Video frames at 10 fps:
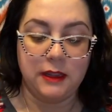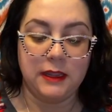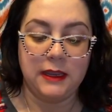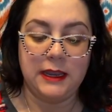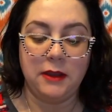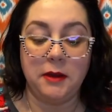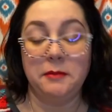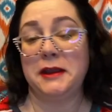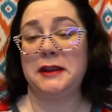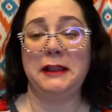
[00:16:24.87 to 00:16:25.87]
Now, I'm
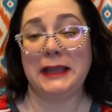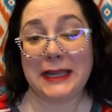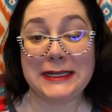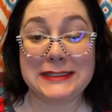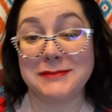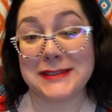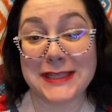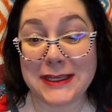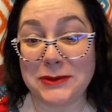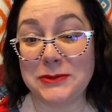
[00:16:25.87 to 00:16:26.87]
not gonna lie, it kind of smells
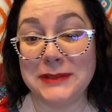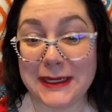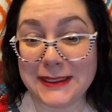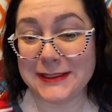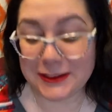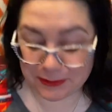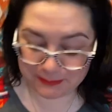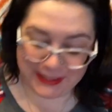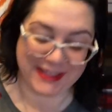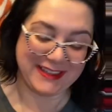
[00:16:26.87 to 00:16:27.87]
like an old lady soap.
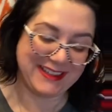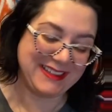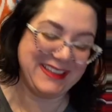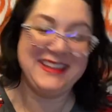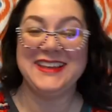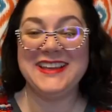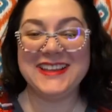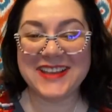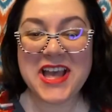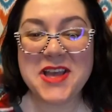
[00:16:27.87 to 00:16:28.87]

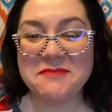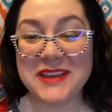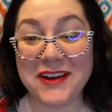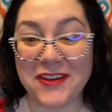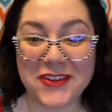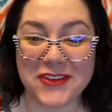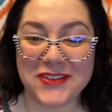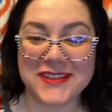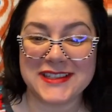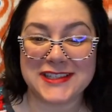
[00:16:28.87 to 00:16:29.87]
Me and all the
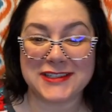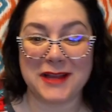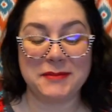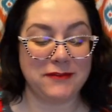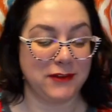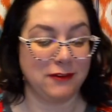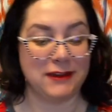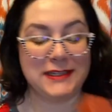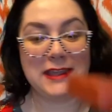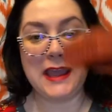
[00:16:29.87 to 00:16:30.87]
girls at the shop even
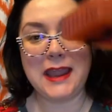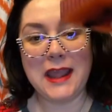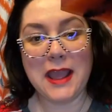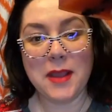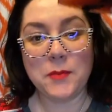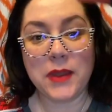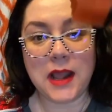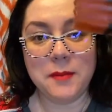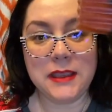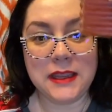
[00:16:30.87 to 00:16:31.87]
agreed to that. But
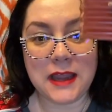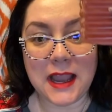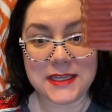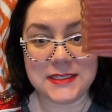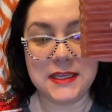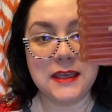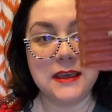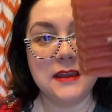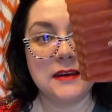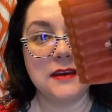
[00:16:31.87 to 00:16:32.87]
I mean, I dig
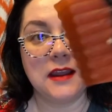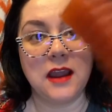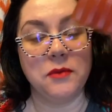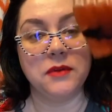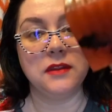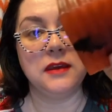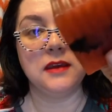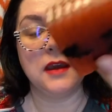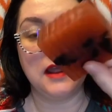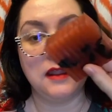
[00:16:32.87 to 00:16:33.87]
it. I
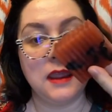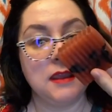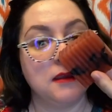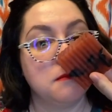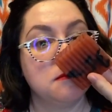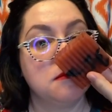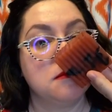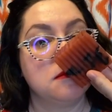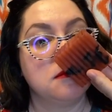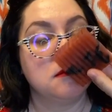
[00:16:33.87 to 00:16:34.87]
like
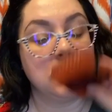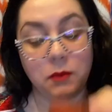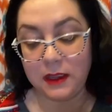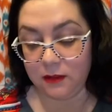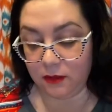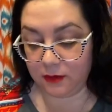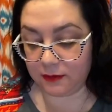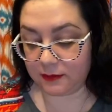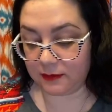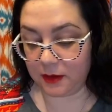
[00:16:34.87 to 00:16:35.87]
the way it looks.